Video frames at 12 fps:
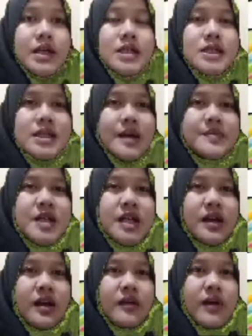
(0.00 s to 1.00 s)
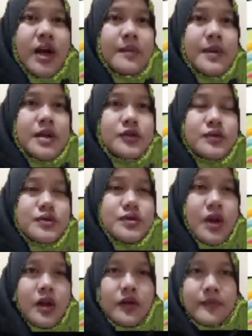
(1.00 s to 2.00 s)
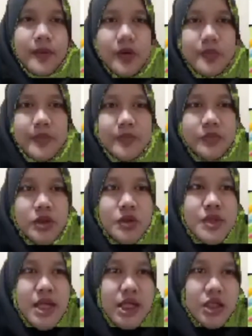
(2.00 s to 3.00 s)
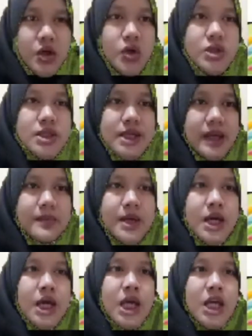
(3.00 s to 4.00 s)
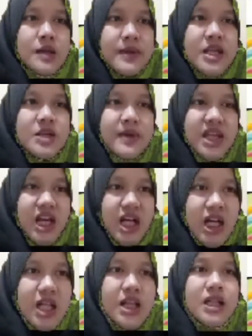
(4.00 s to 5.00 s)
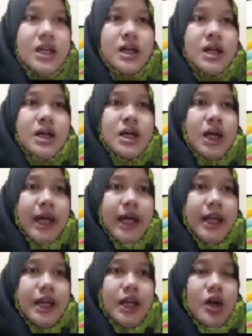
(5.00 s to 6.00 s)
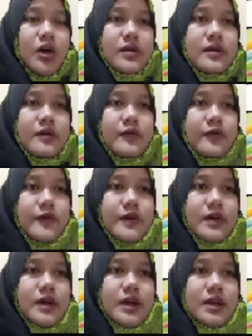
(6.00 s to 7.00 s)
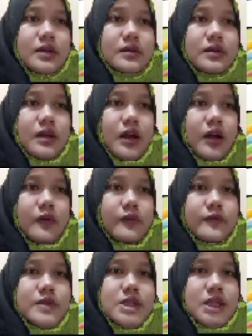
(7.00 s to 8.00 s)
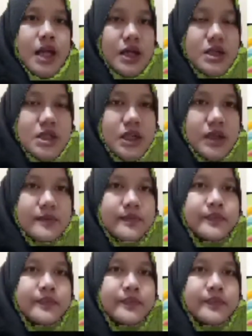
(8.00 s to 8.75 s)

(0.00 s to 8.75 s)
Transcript: Subjects are able to solve problems using concepts in mathematical and other fields of study.